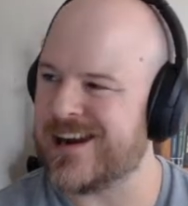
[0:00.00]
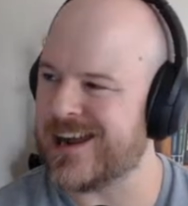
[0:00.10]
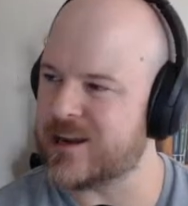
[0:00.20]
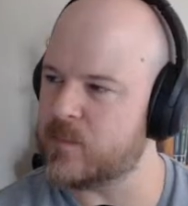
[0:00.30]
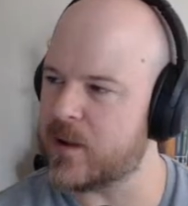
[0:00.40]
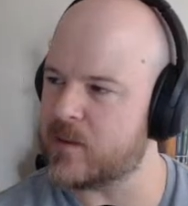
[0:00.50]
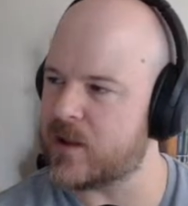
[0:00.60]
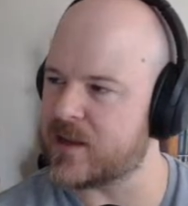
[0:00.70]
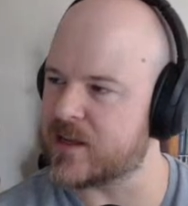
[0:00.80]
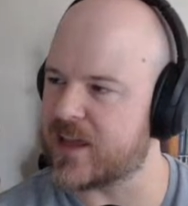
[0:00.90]
I could make it
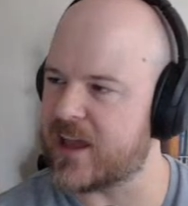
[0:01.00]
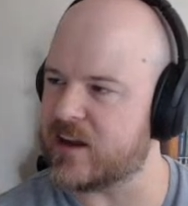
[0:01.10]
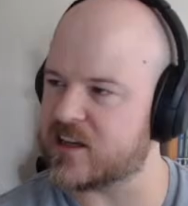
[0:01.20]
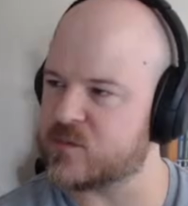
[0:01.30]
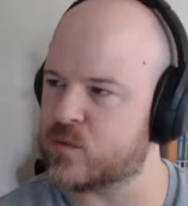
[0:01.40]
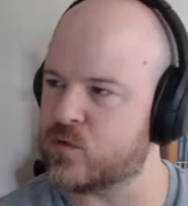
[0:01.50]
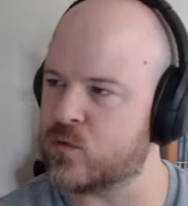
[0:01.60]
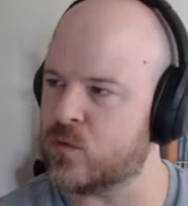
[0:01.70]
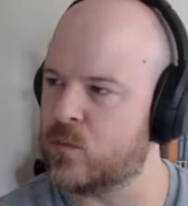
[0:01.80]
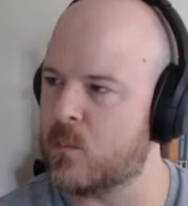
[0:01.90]
like a chaos
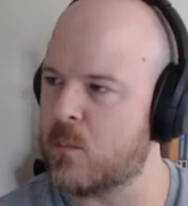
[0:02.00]
pool.